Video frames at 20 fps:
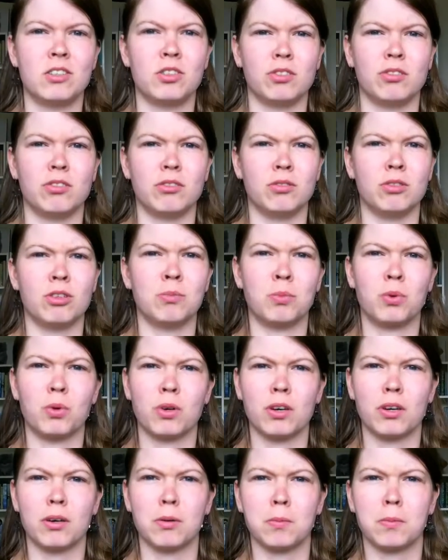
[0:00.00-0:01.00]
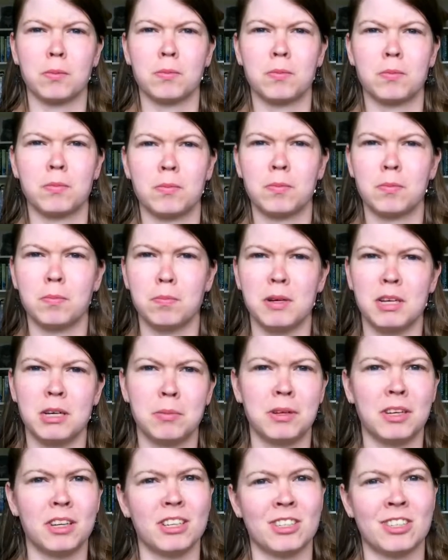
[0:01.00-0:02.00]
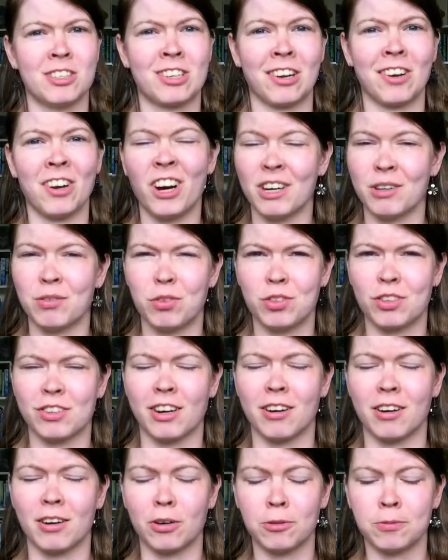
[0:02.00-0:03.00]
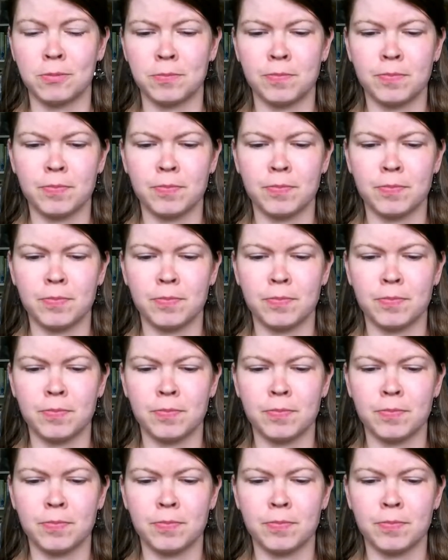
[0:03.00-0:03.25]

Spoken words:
to a more minimalist lifestyle.